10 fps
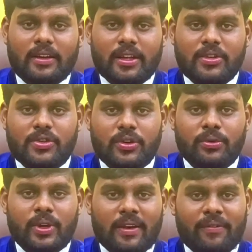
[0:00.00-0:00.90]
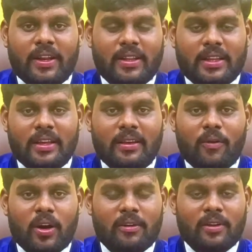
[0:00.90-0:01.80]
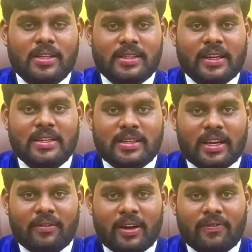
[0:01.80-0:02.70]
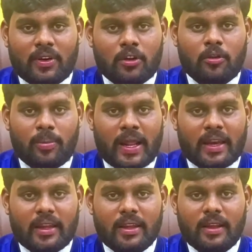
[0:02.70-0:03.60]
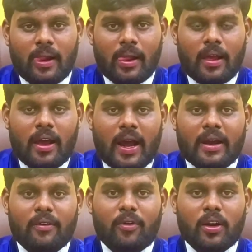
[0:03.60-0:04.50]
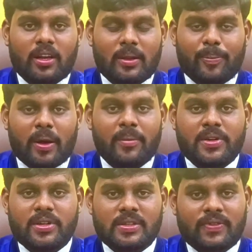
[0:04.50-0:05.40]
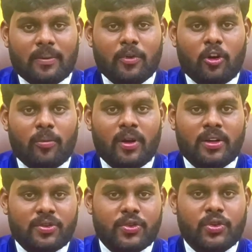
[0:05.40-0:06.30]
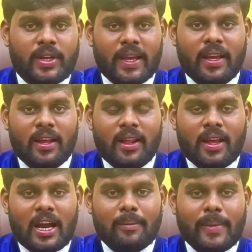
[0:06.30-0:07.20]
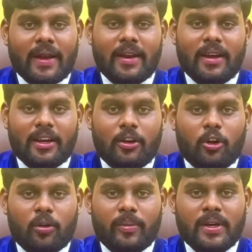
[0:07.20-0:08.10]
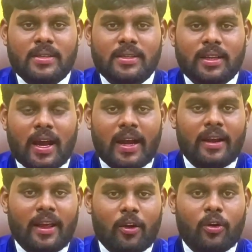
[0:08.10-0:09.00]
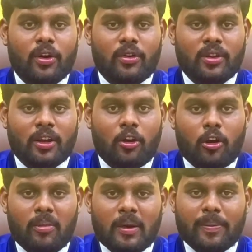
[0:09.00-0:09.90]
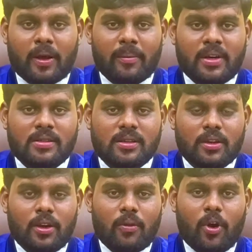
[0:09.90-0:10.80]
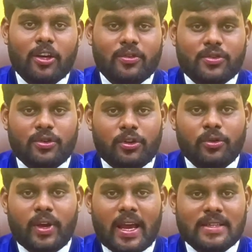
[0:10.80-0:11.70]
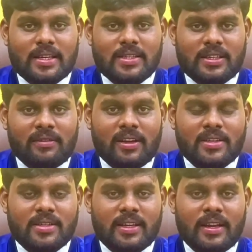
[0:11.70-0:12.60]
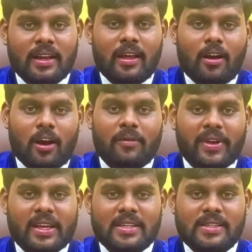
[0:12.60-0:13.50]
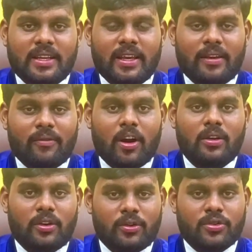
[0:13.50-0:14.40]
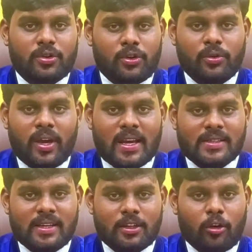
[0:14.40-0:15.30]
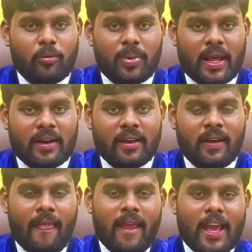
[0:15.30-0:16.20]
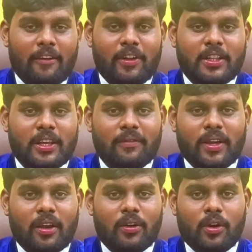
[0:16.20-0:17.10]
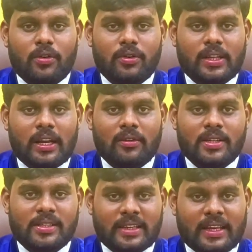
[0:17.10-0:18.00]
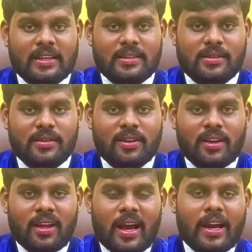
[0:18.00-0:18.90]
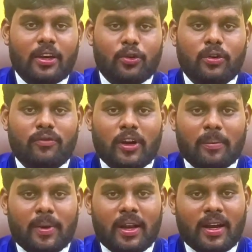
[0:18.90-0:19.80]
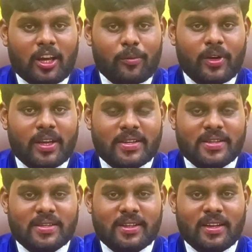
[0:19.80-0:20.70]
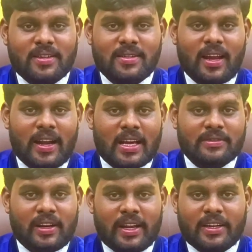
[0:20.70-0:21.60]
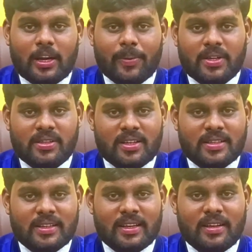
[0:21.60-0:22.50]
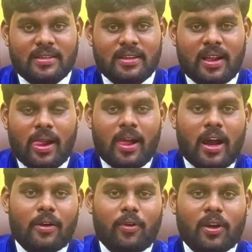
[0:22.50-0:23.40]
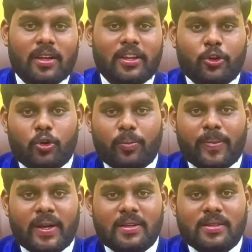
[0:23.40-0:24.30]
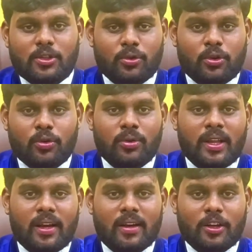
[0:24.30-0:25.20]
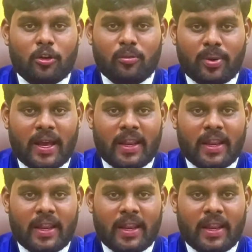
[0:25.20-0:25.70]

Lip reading: teach you everything, what are the skills required for town planning and what are the permissions from government you should take and mandatory documents and according to the government permits what you should do as a civil engineer or we can say what you should do as a town planner. Everything we are going to tell you the skills and good verbal and communication skills and as well interpersonal skills and what are the equipments to do the town